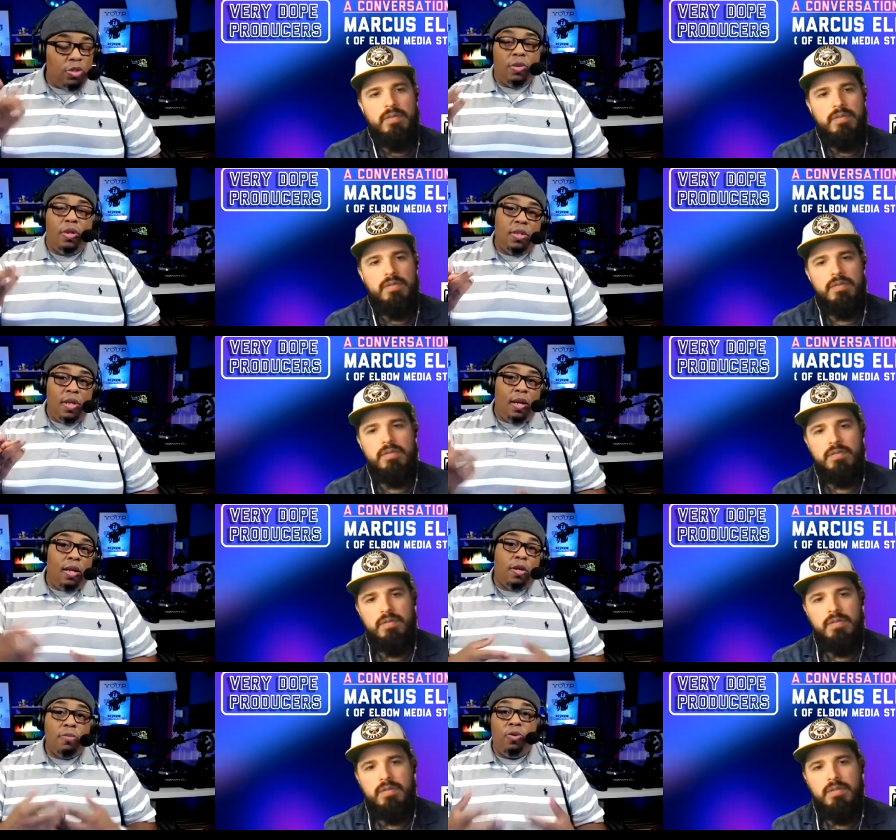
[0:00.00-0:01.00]
Speaker 1: you understand
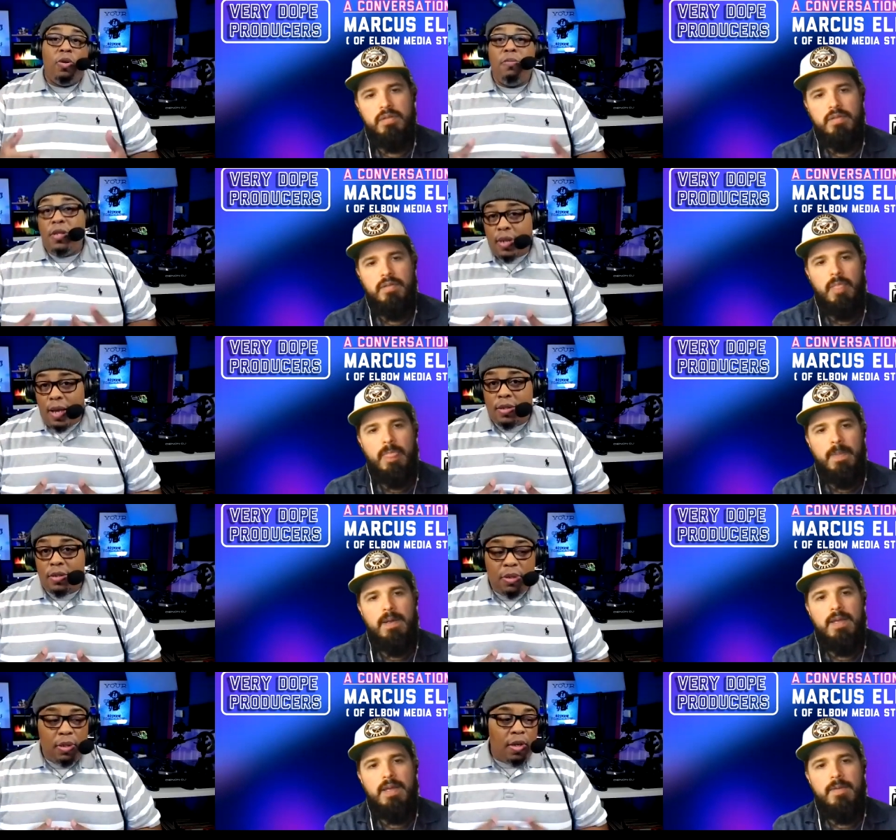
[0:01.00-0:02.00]
that the community means a lot
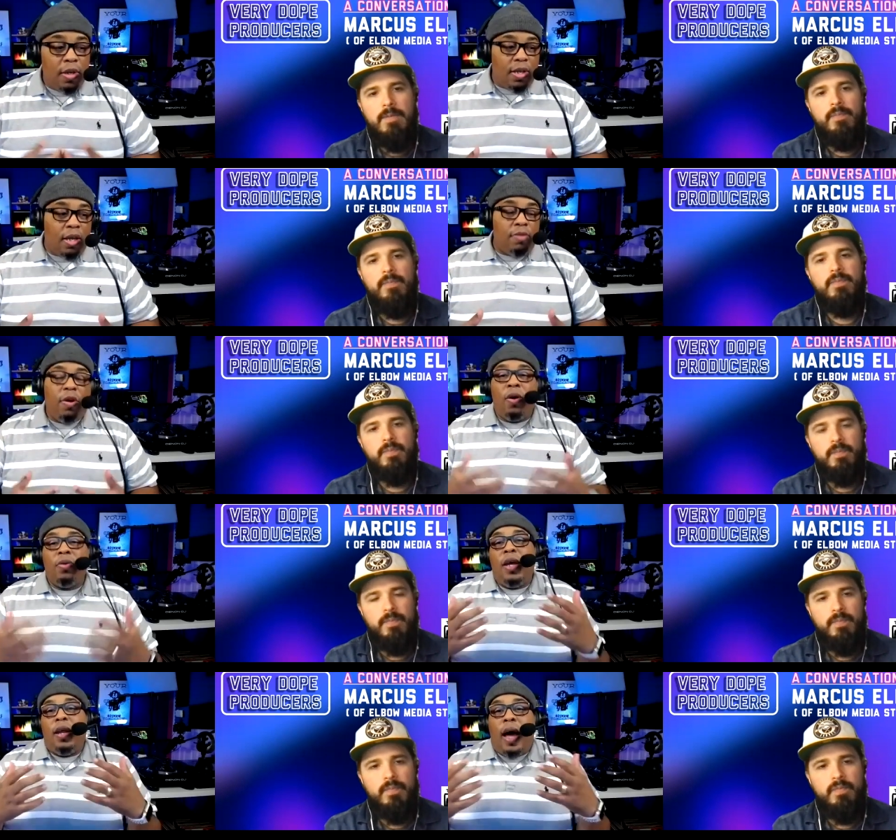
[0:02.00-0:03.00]
to me. Second of all,
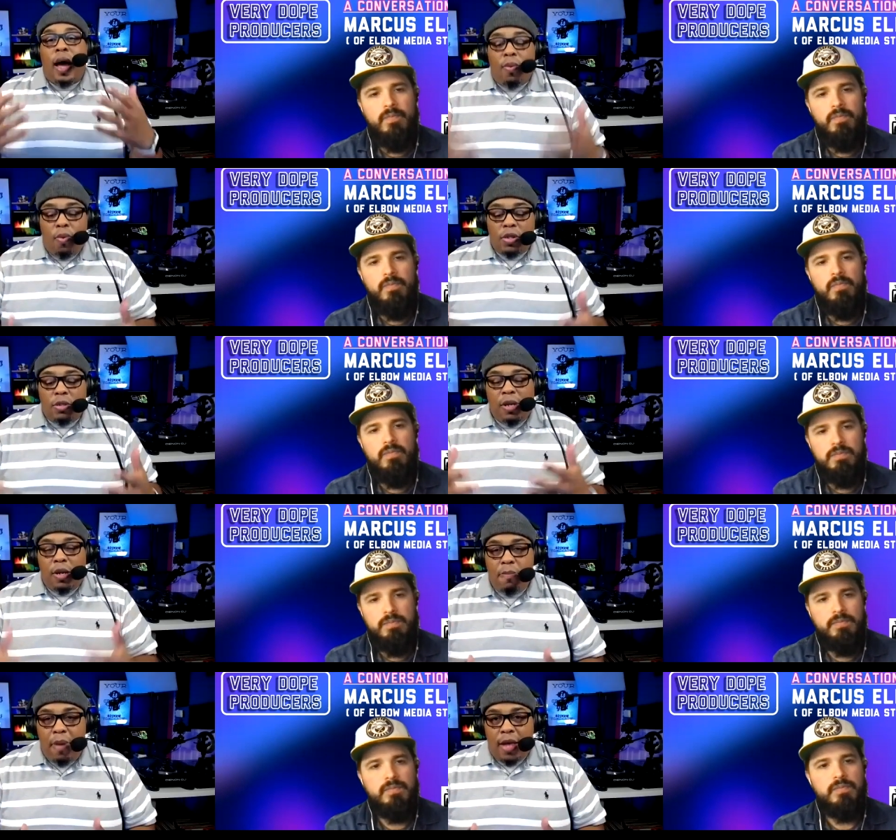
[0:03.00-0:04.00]
that I want to be an
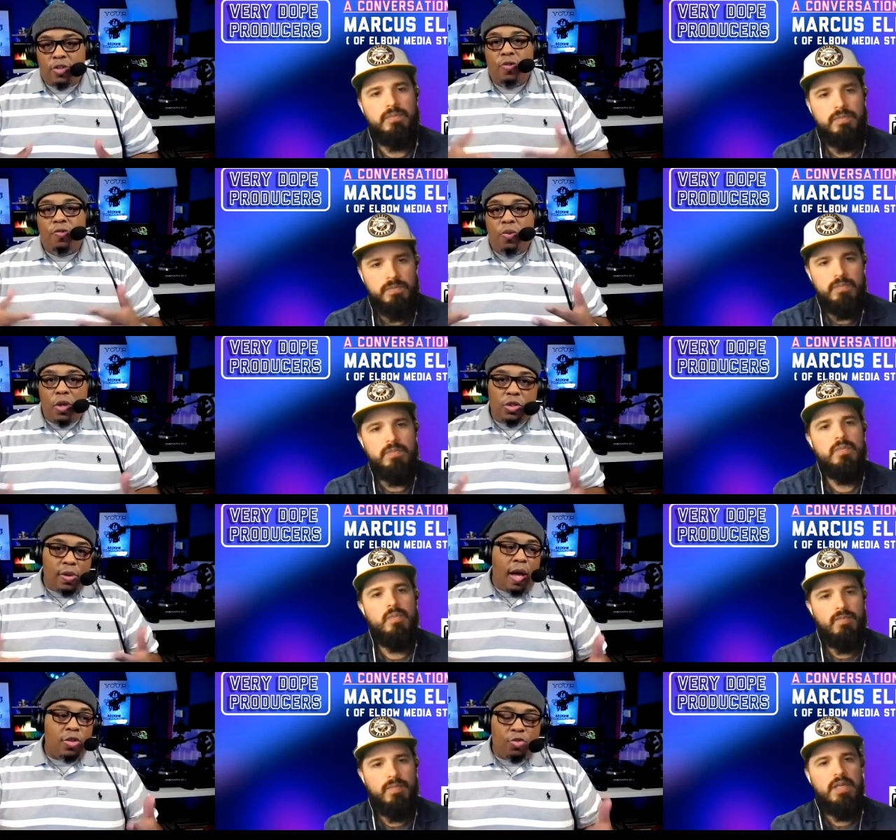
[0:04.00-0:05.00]
ambassador for what you
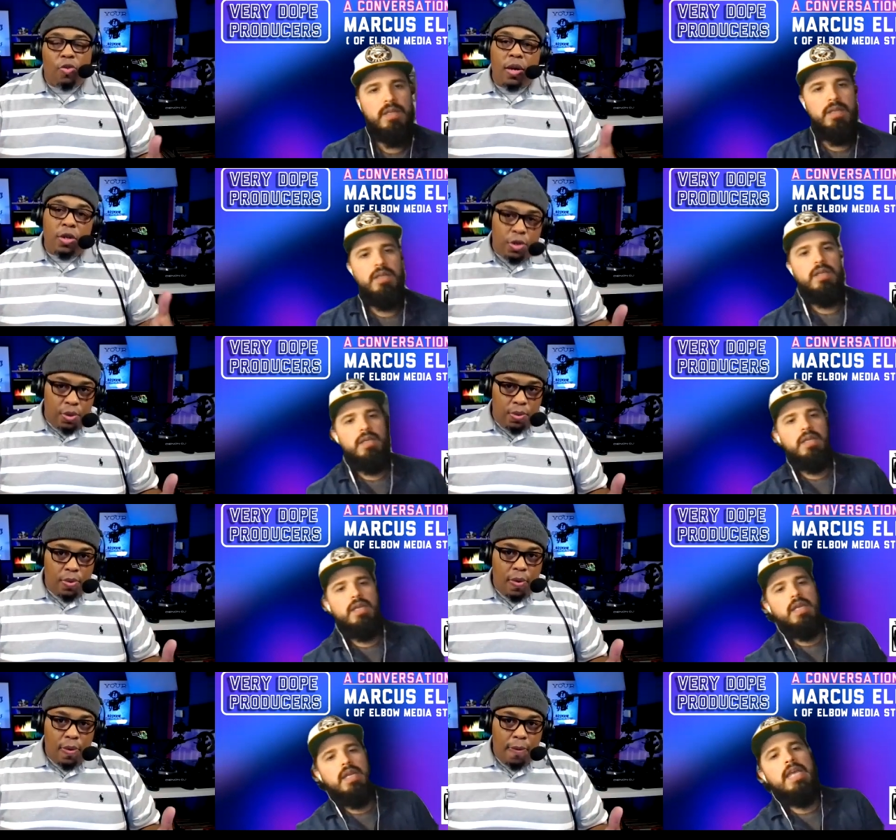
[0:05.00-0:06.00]
guys are trying to do.
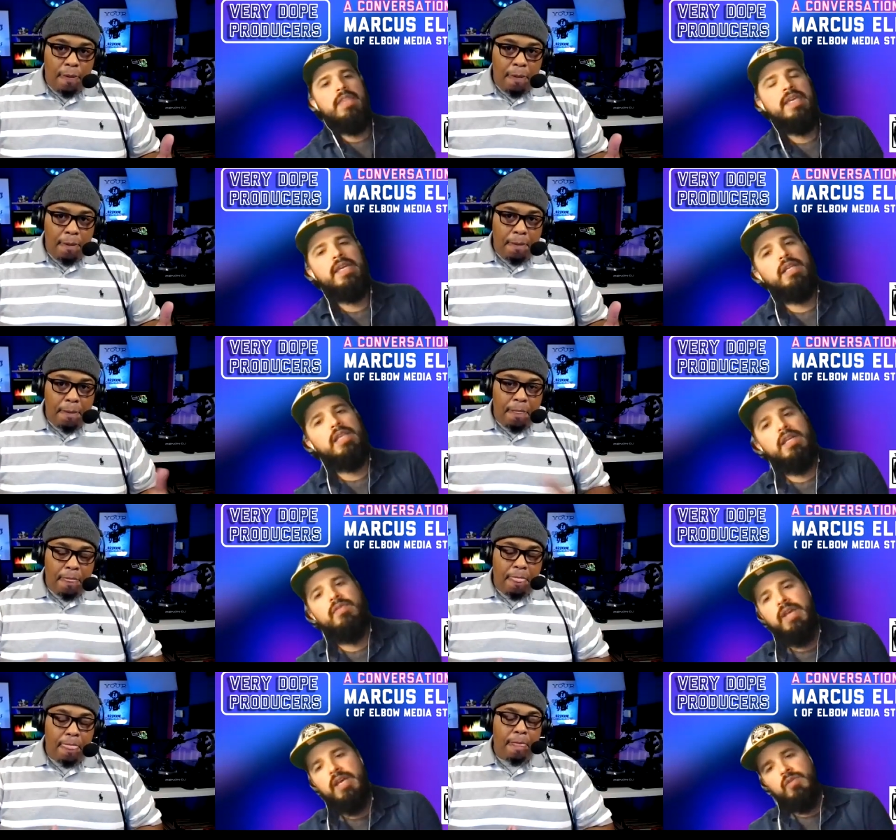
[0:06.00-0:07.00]
Speaker 2: And they get a lot
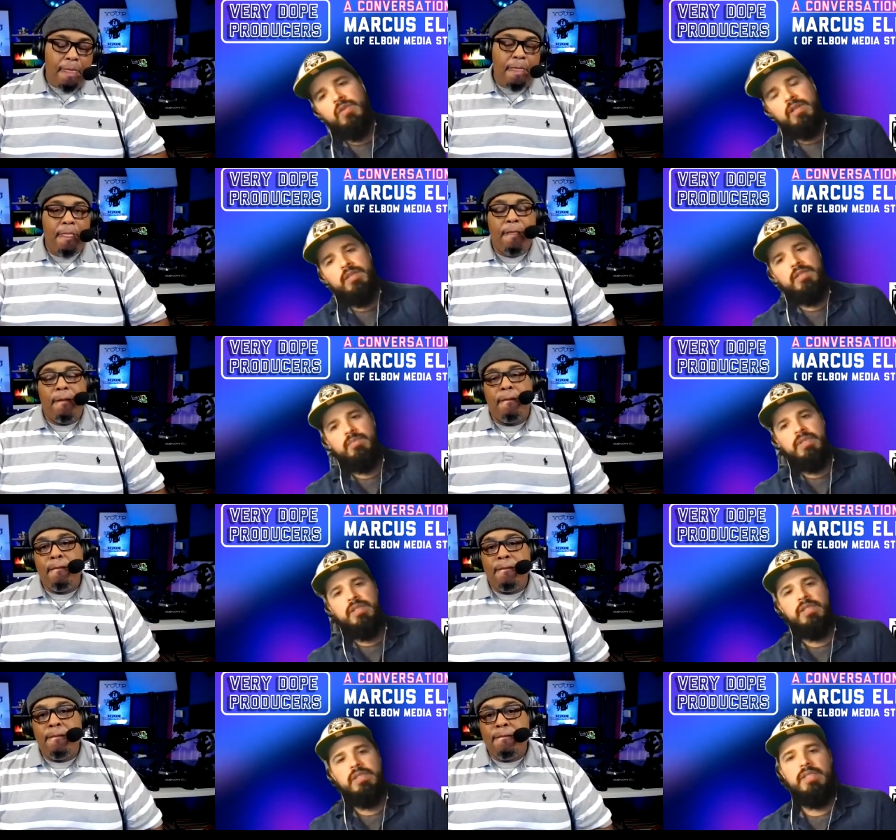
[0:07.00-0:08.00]
of value out of this
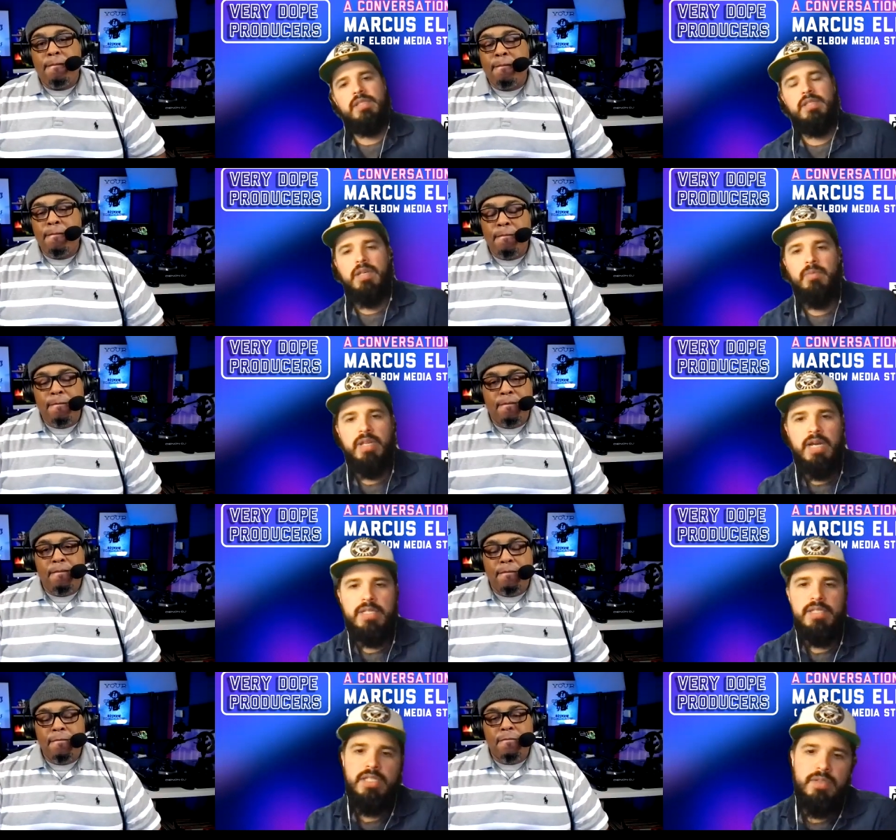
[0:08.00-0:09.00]
because it's, I mean,
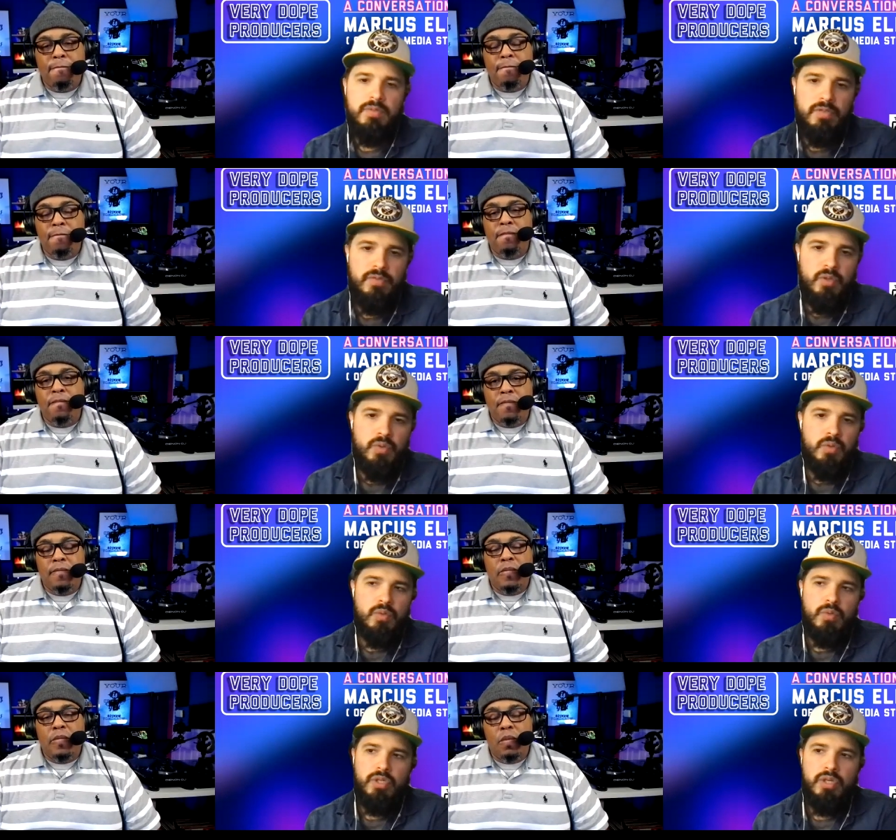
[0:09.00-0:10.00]
honestly, even if
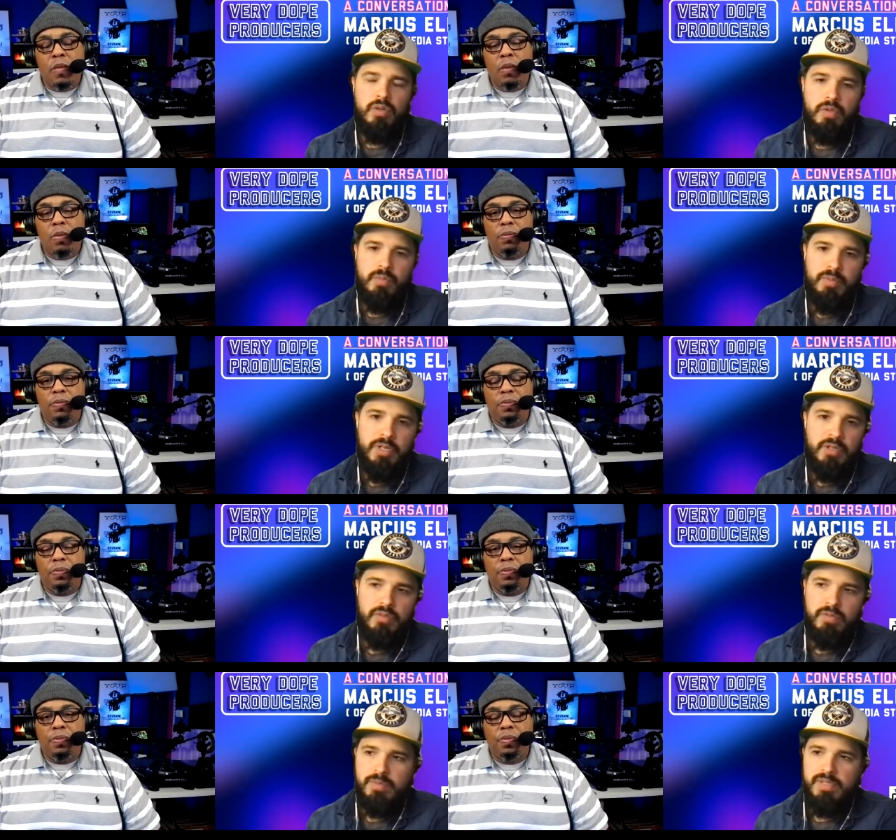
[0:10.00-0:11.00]
you, you know, with
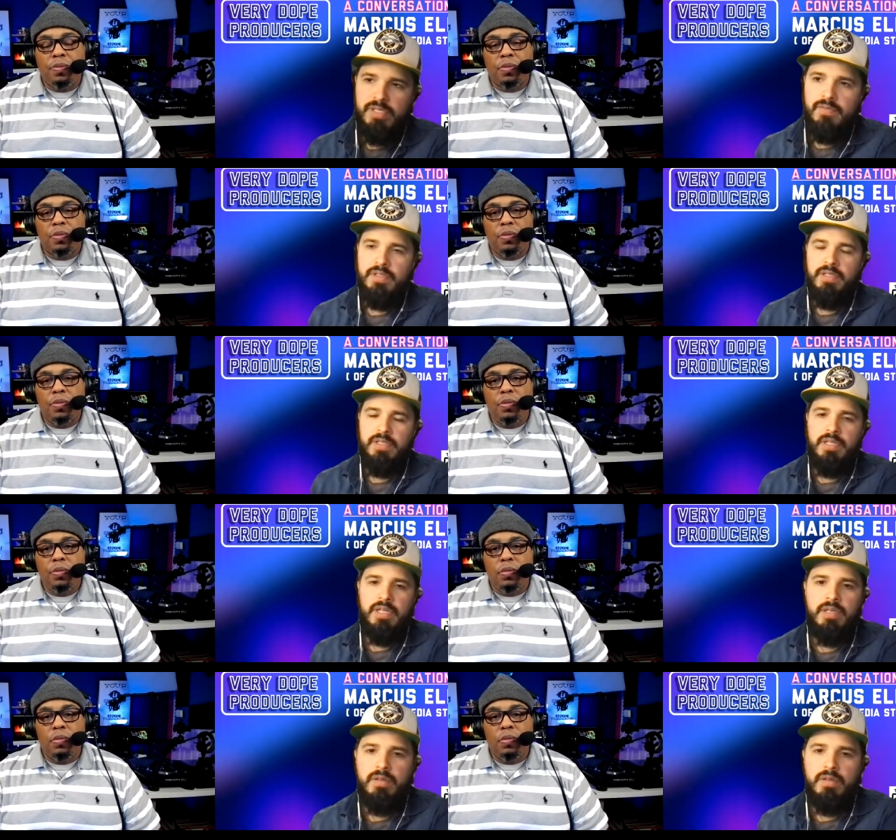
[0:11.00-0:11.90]
Beatmaker 3 specifically, like